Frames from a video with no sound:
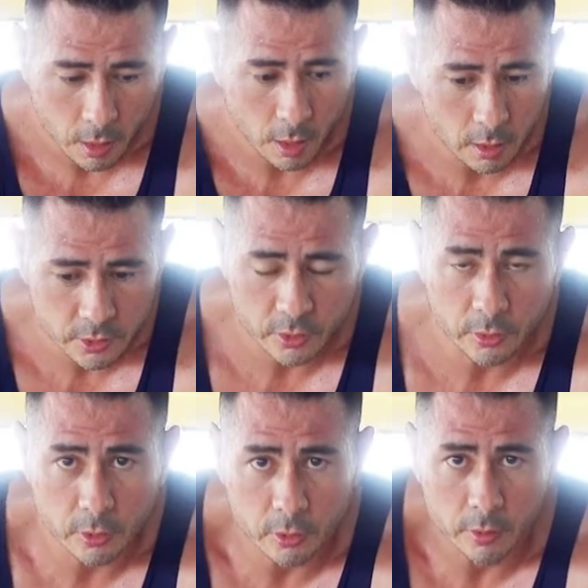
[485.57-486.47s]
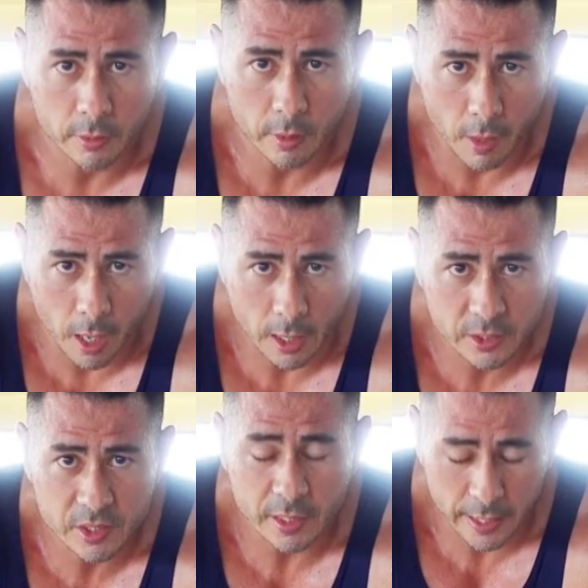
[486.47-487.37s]
onto the
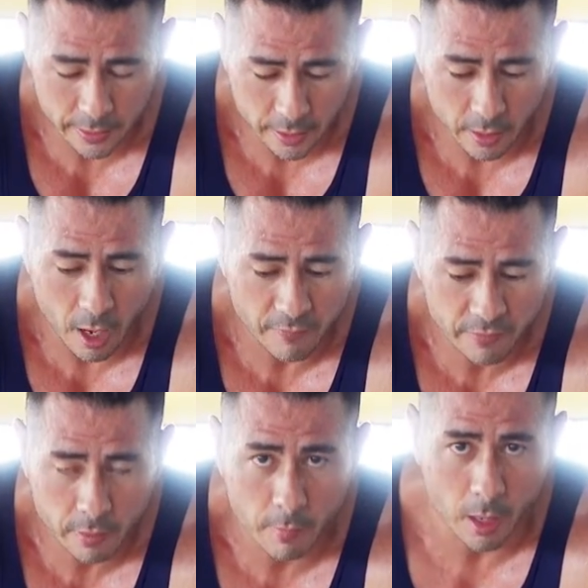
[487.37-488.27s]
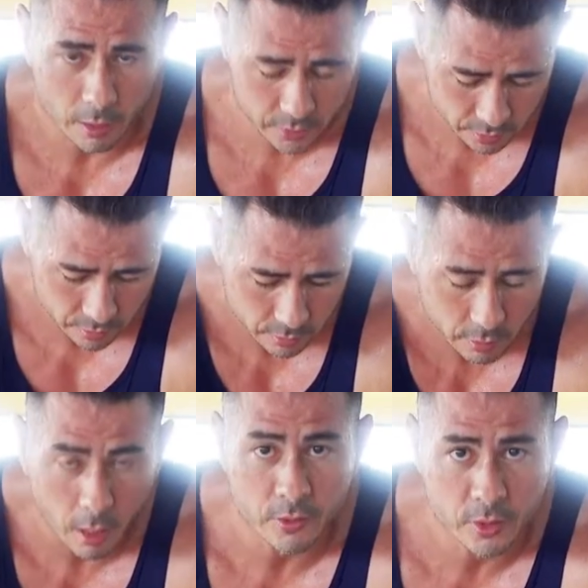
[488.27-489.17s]
box, and then off of the box
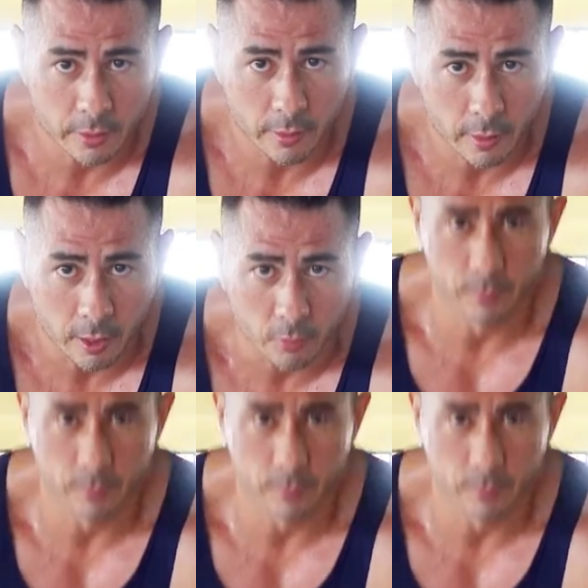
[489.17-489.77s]
onto the ground.